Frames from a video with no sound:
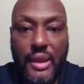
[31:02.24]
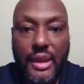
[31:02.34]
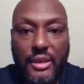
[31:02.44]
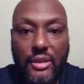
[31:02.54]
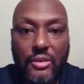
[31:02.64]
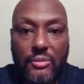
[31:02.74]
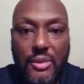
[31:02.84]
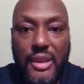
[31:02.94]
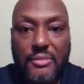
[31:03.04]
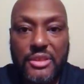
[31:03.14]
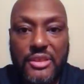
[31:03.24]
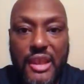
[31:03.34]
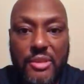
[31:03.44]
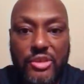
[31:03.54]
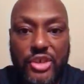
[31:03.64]
Hello, my name is
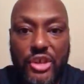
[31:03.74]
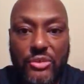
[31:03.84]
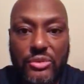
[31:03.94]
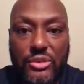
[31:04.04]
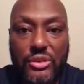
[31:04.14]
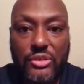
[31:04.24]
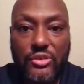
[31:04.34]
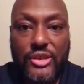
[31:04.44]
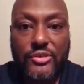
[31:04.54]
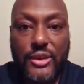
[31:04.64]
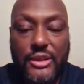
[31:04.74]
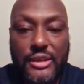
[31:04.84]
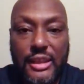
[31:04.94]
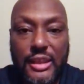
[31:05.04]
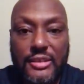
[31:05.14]
Damon Jones, graduating
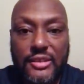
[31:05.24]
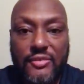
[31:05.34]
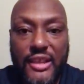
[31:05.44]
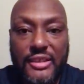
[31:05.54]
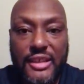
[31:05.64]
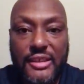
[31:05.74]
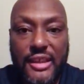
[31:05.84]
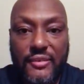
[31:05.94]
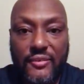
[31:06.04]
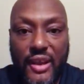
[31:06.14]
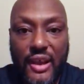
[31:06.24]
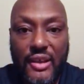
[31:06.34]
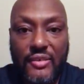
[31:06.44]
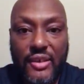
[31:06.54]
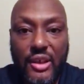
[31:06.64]
class of 1995.